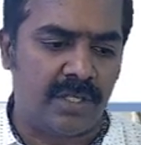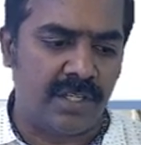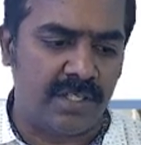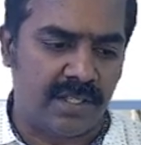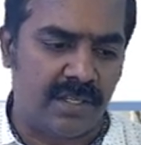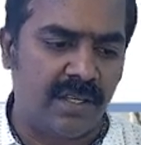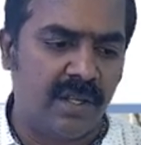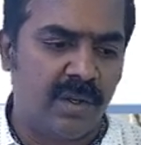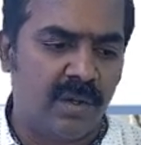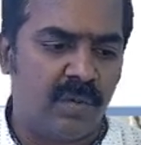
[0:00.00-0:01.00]
Listen.
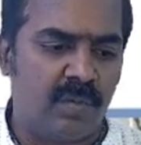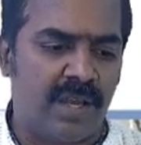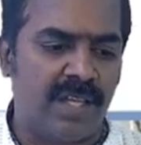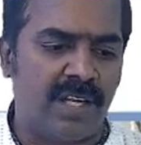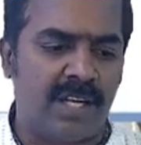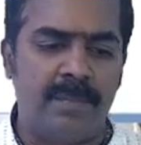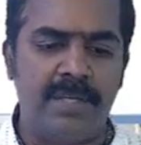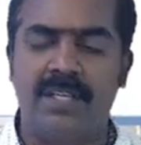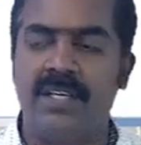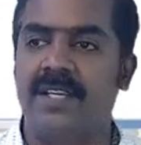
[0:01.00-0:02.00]
What is the
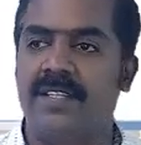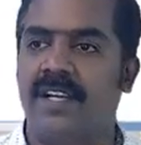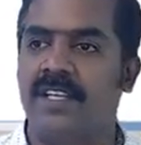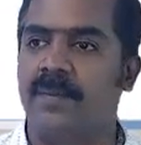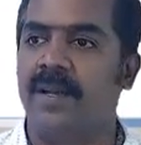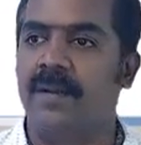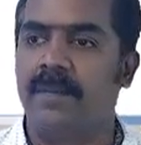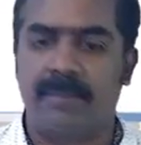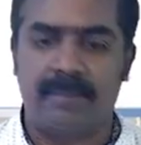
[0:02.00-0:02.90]
commission he is eligible?